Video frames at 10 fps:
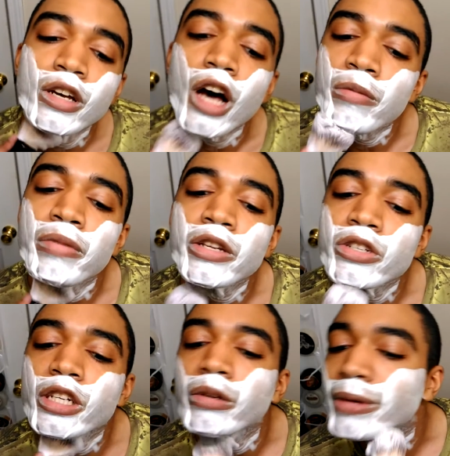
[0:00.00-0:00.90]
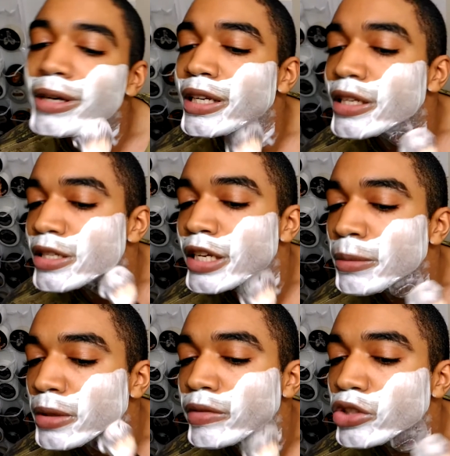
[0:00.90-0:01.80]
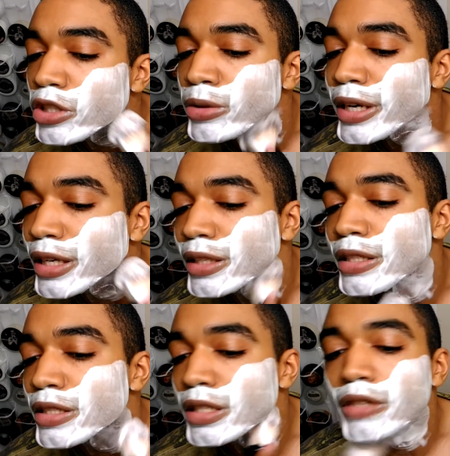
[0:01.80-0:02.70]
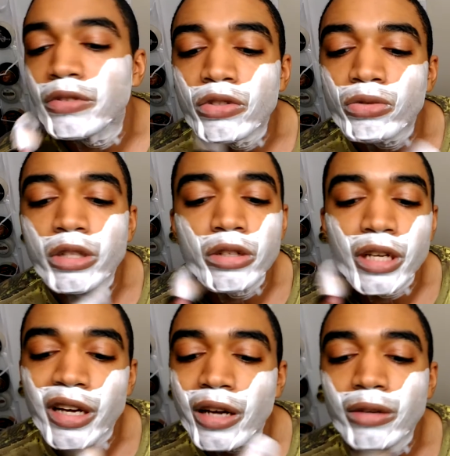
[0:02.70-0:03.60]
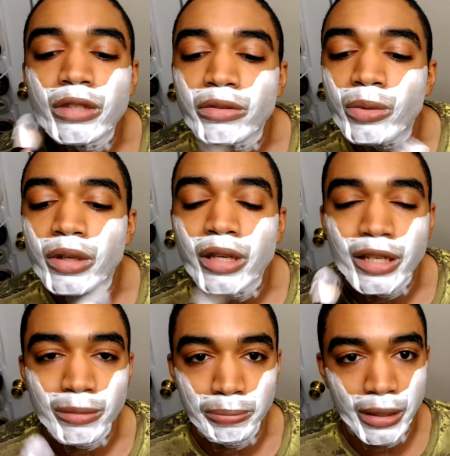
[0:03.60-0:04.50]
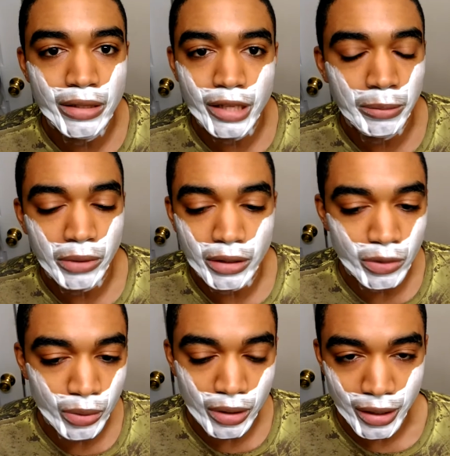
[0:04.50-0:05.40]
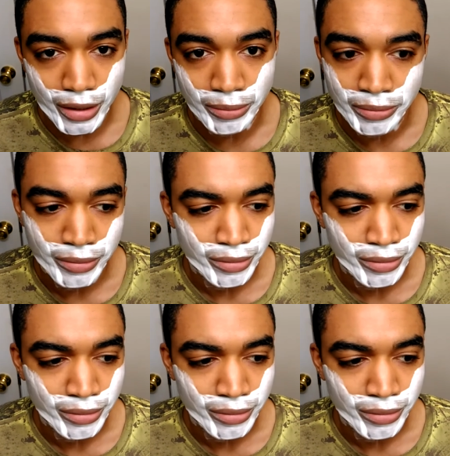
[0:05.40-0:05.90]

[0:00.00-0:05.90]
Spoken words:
I've been pestering him about getting a sample of it just so I can at least see if it's real or not. I don't even want like a big sample. I just want like